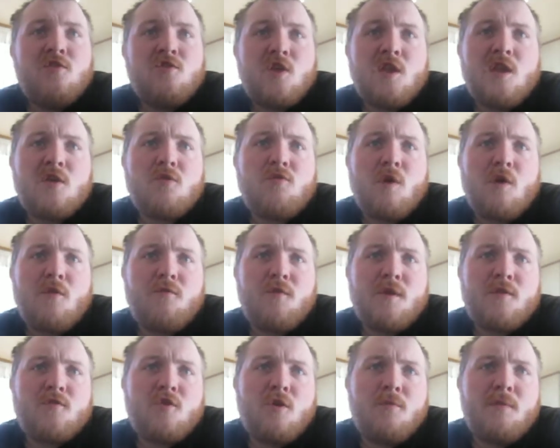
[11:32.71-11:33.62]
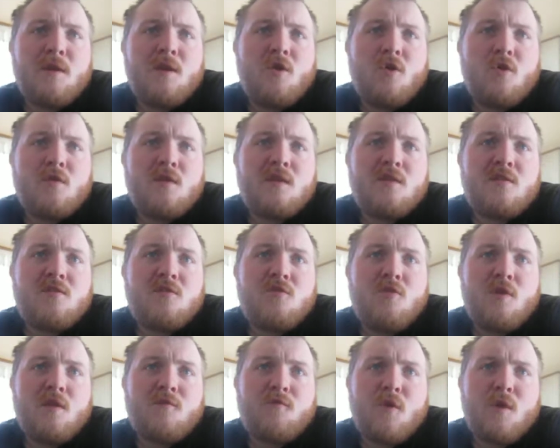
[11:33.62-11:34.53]
Shady Grove Rest Home in Old
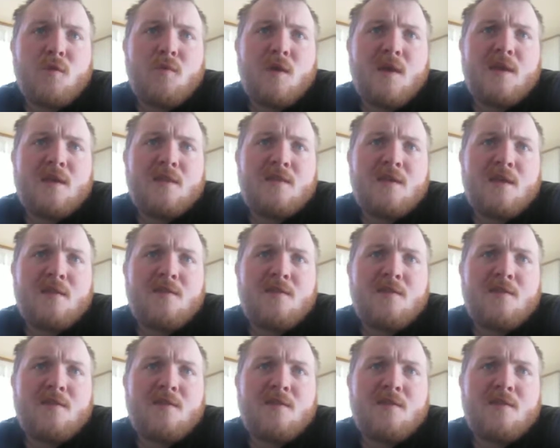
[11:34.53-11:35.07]
US 41 in